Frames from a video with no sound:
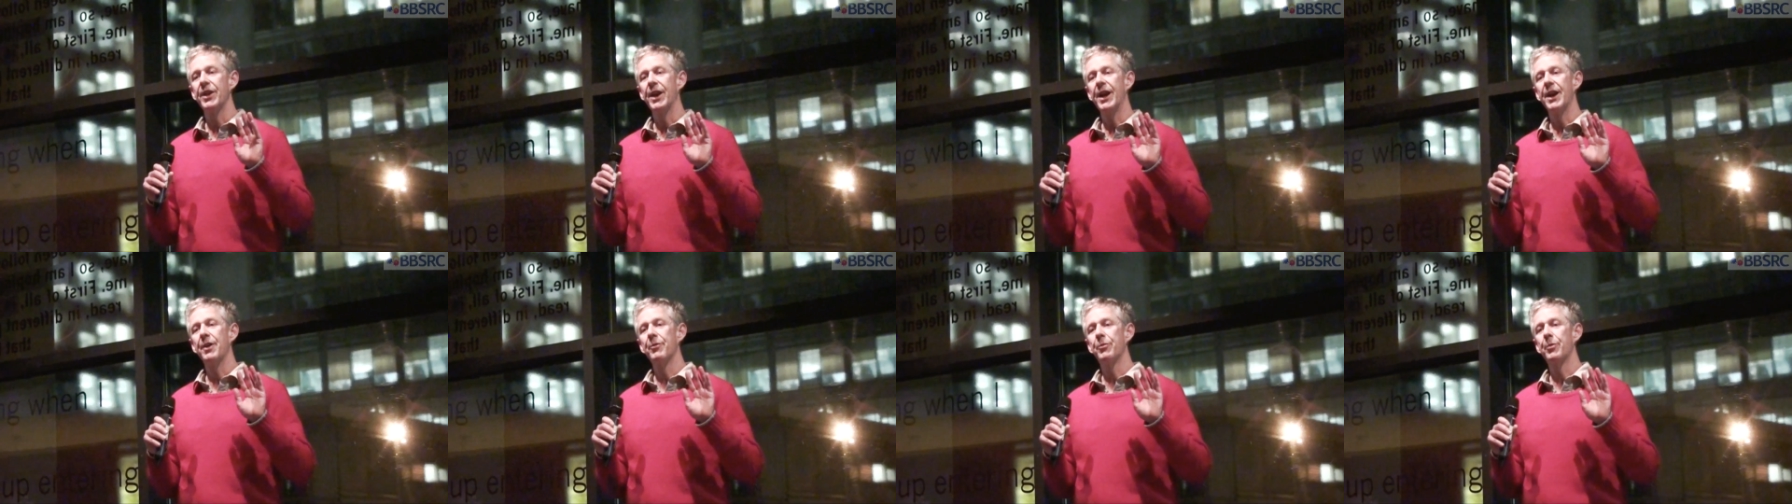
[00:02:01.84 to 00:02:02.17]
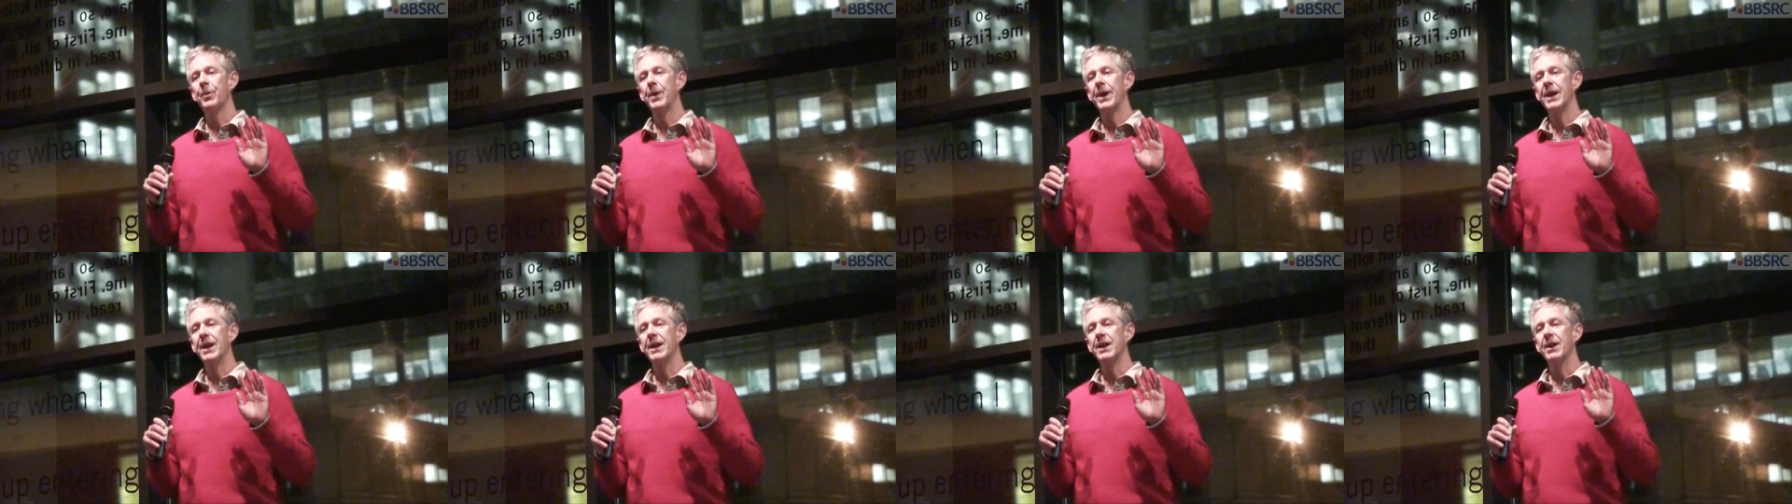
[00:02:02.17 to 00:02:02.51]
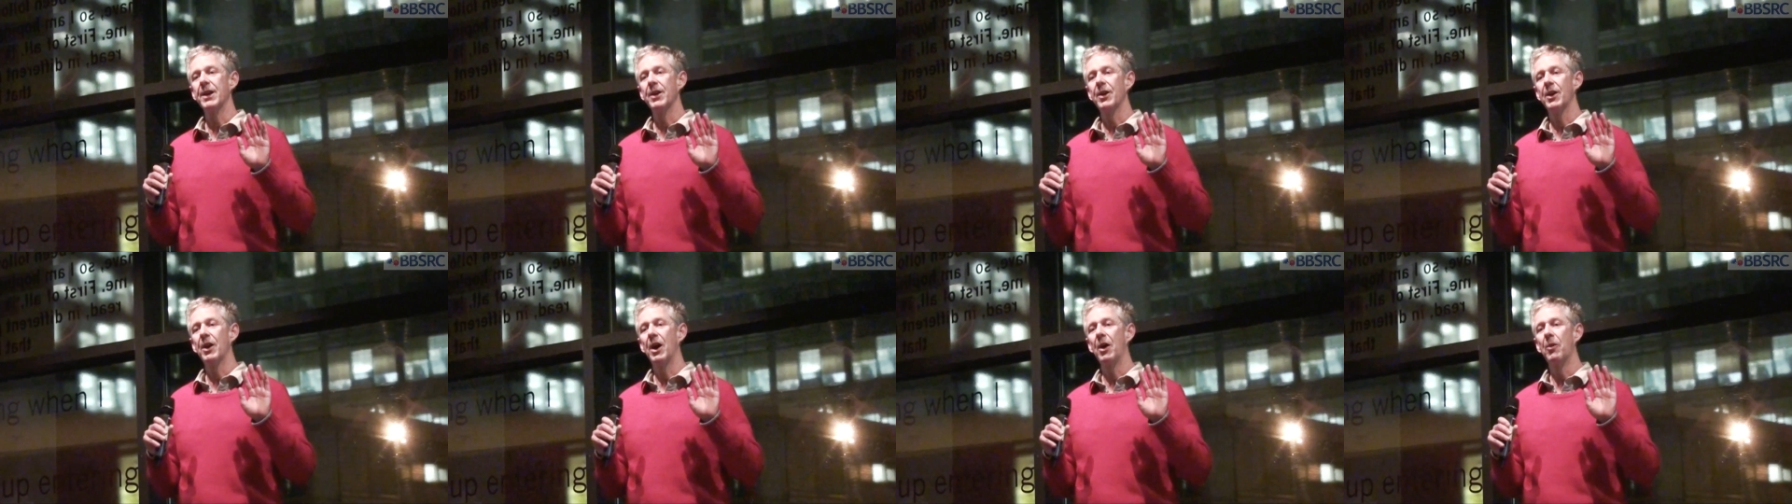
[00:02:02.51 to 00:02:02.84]
that if
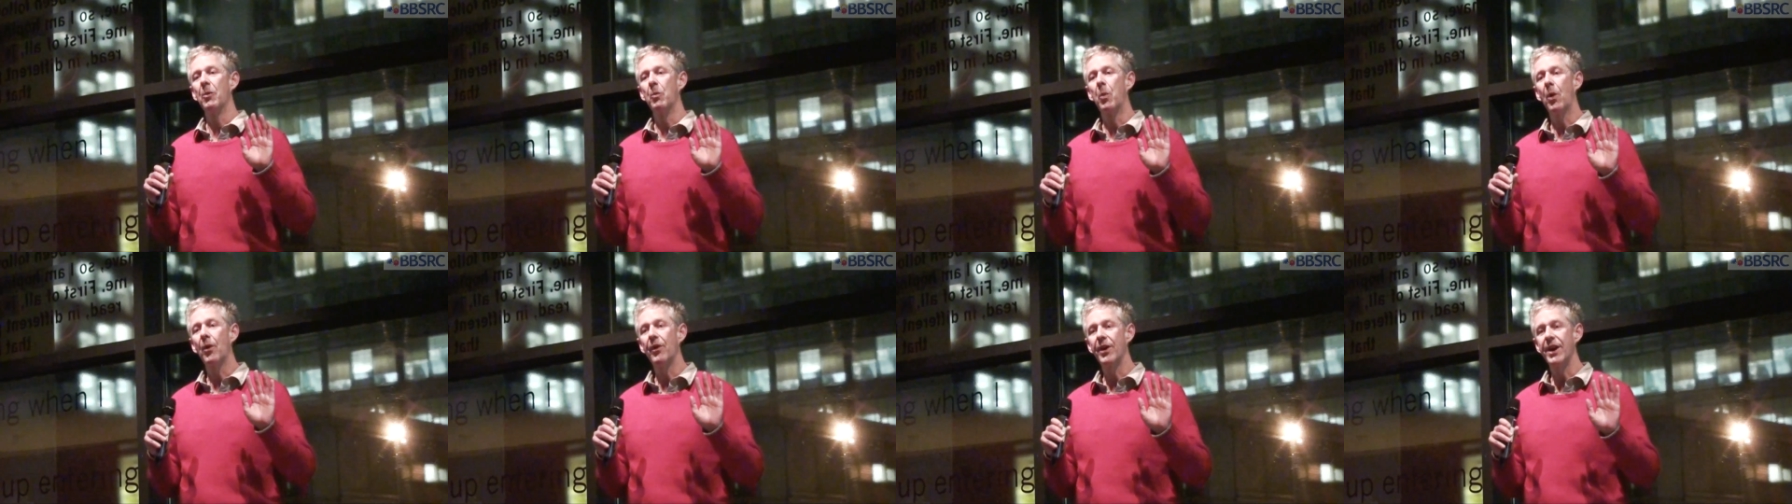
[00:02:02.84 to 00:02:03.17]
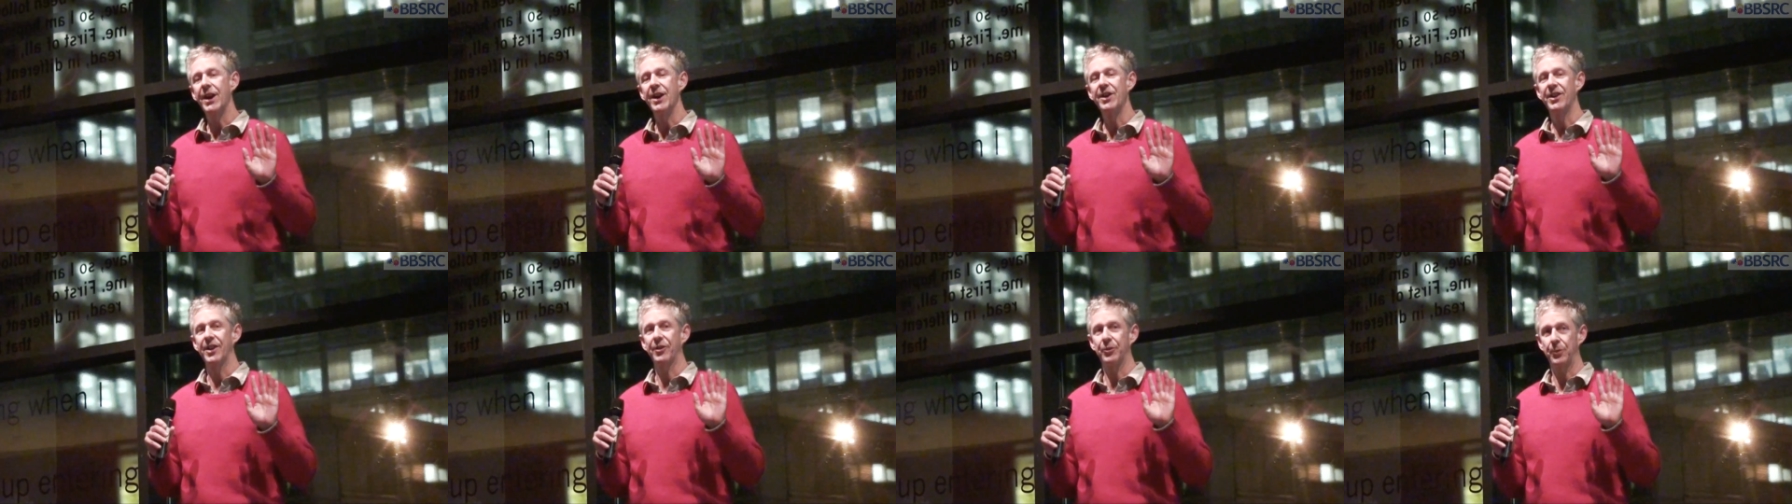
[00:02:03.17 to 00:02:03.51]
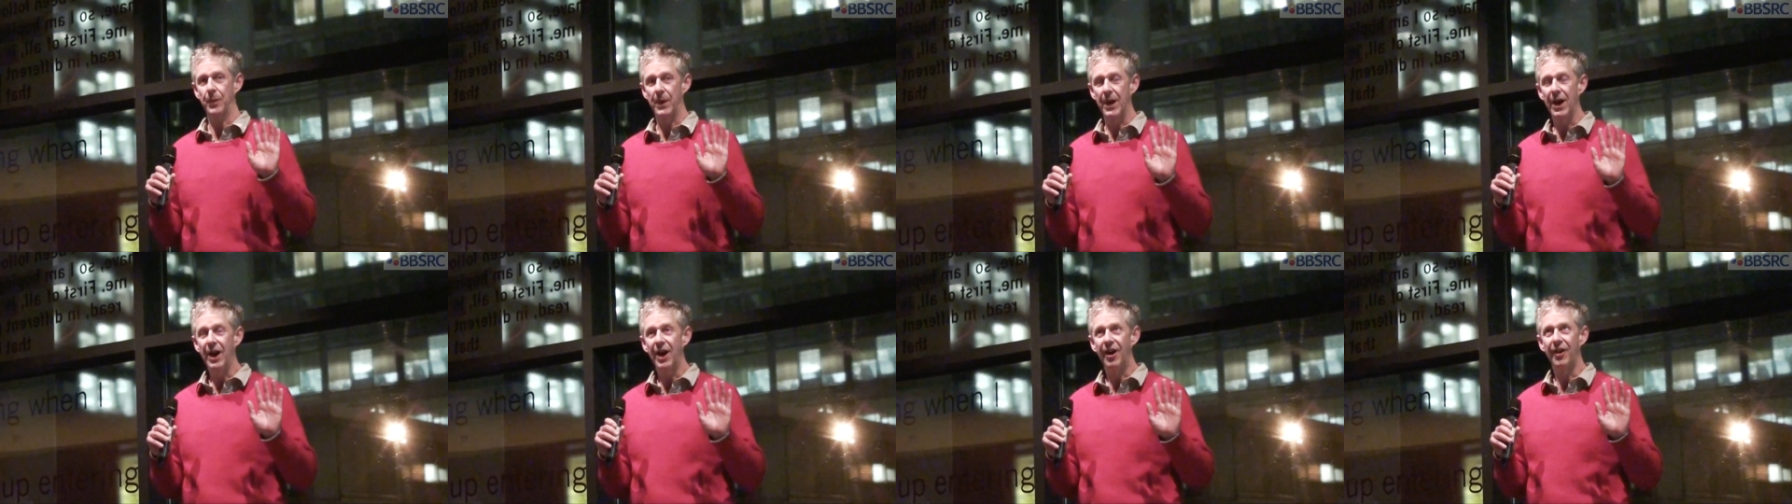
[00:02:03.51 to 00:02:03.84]
we are worried as
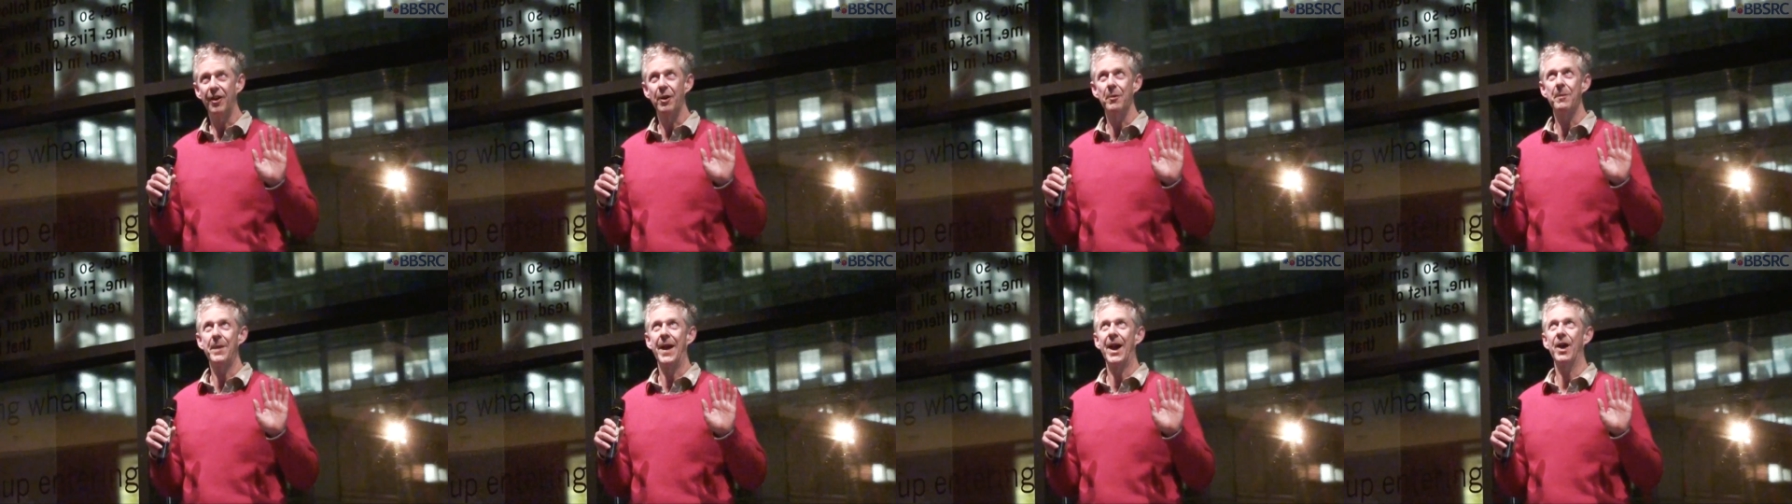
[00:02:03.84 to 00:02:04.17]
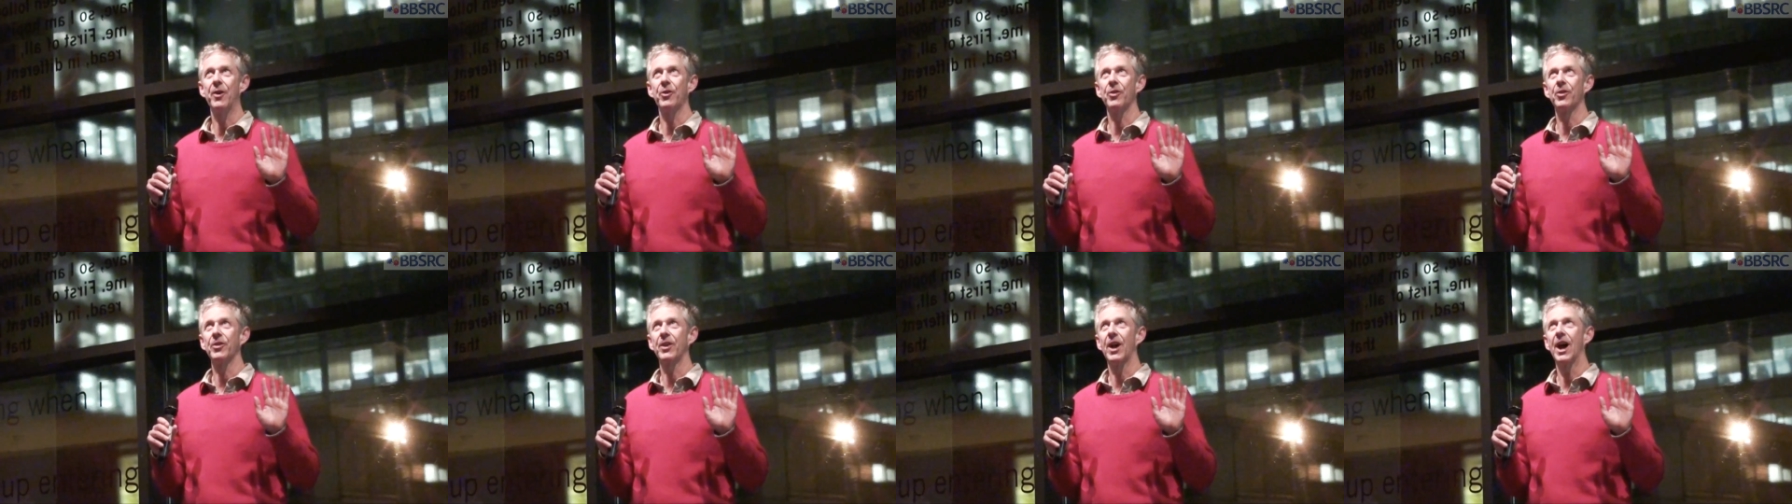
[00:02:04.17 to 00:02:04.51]
we are about